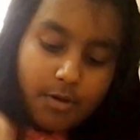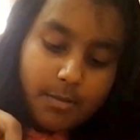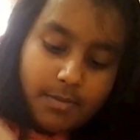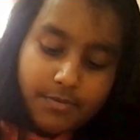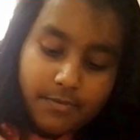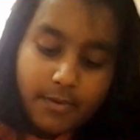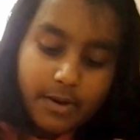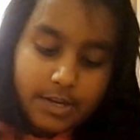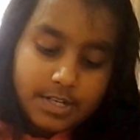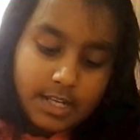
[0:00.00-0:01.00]
before you
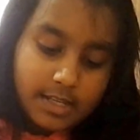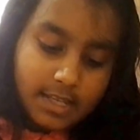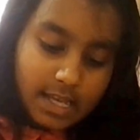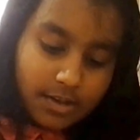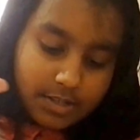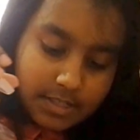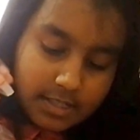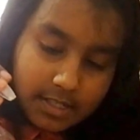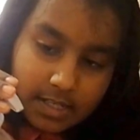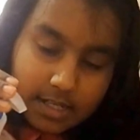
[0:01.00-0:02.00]
take it out,
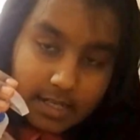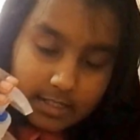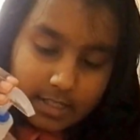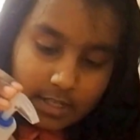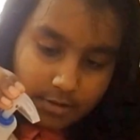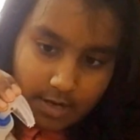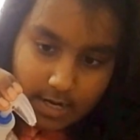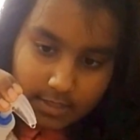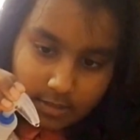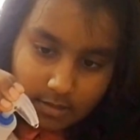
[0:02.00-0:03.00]
in case your hands
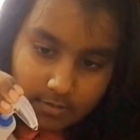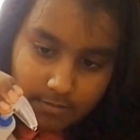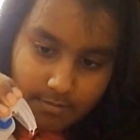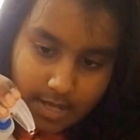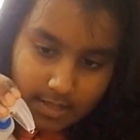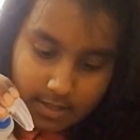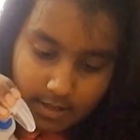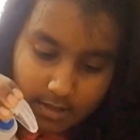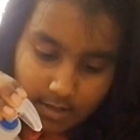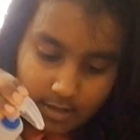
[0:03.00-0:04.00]
go messy.
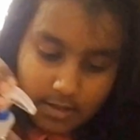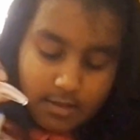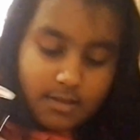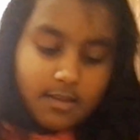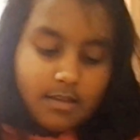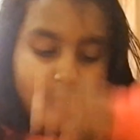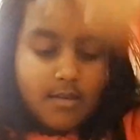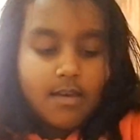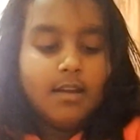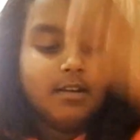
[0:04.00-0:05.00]

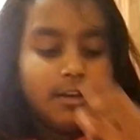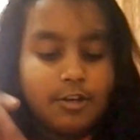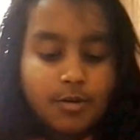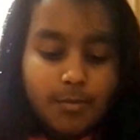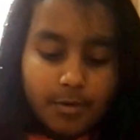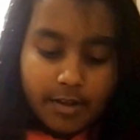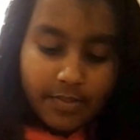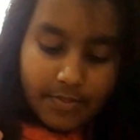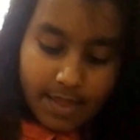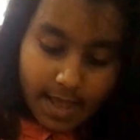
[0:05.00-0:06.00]
And you don't want
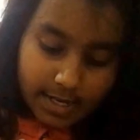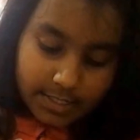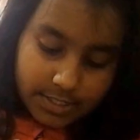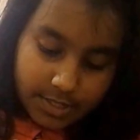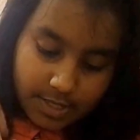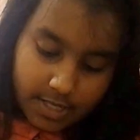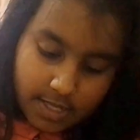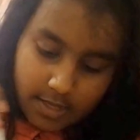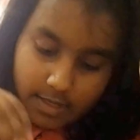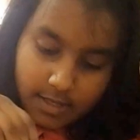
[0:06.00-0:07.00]
that, do you?
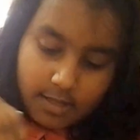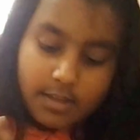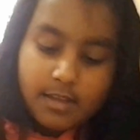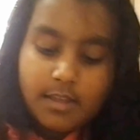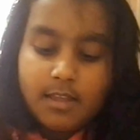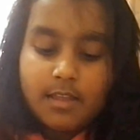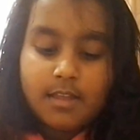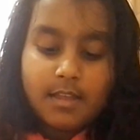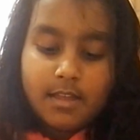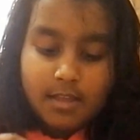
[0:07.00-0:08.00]

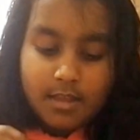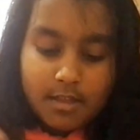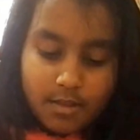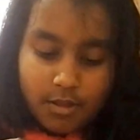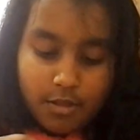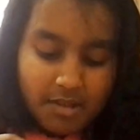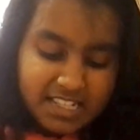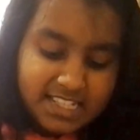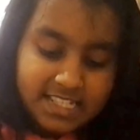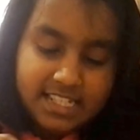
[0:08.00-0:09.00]
You want
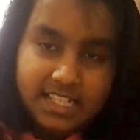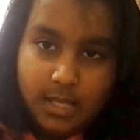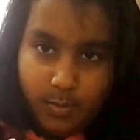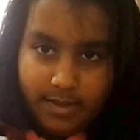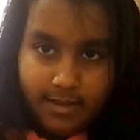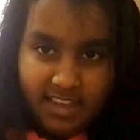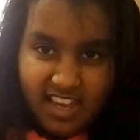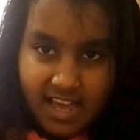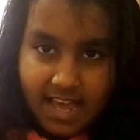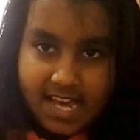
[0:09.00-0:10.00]
sticky wicky
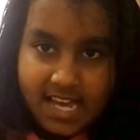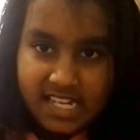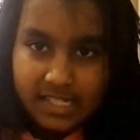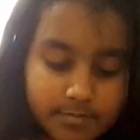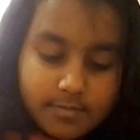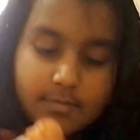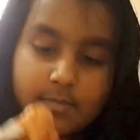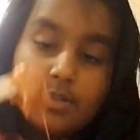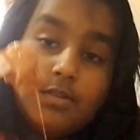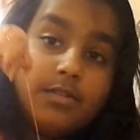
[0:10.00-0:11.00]
hands.
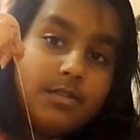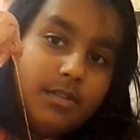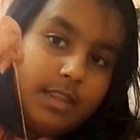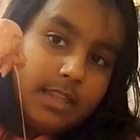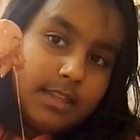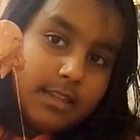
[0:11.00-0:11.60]
Ooh, this is